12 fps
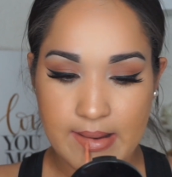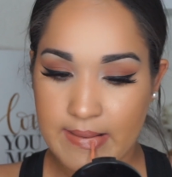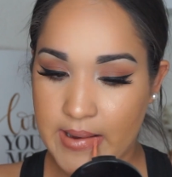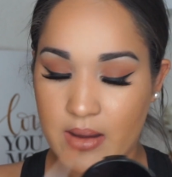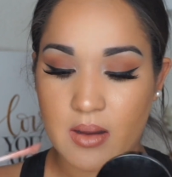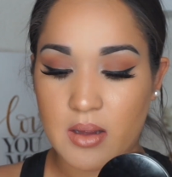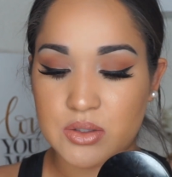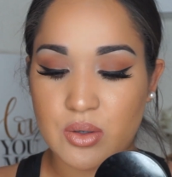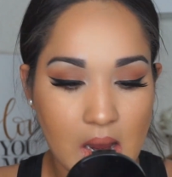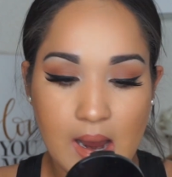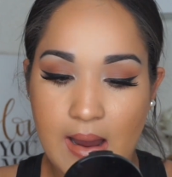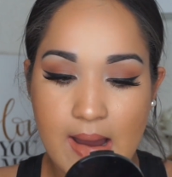I do have it in
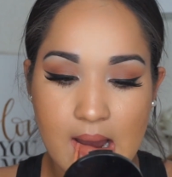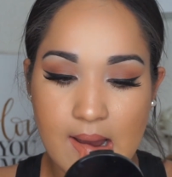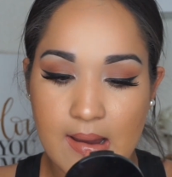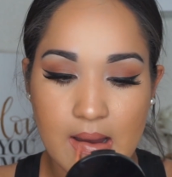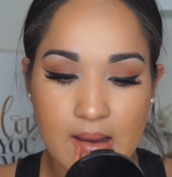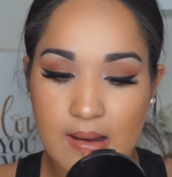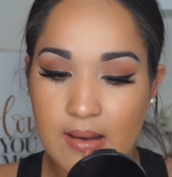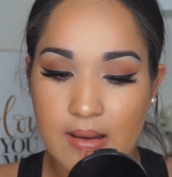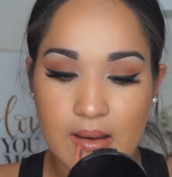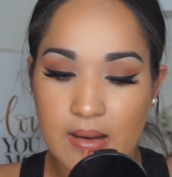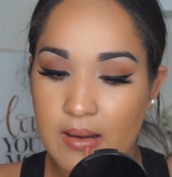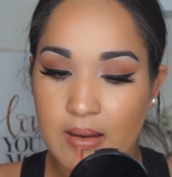my Instagram, and my
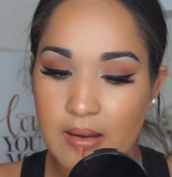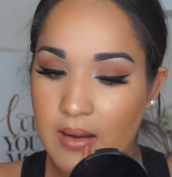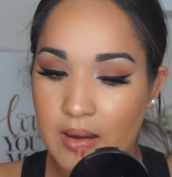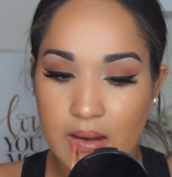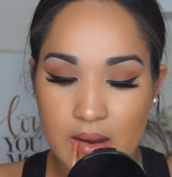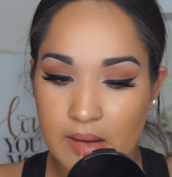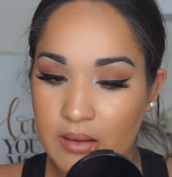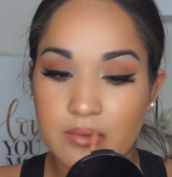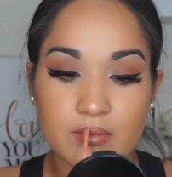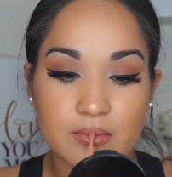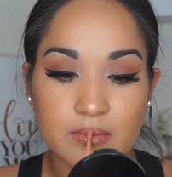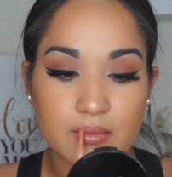Instagram is linked in my
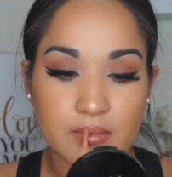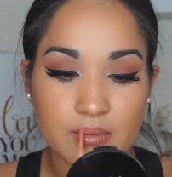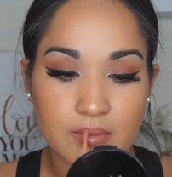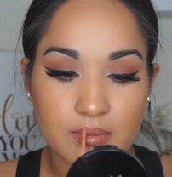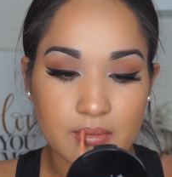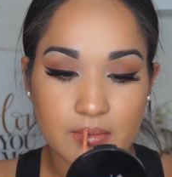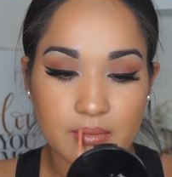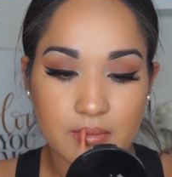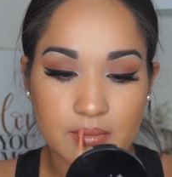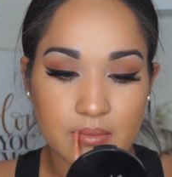description box.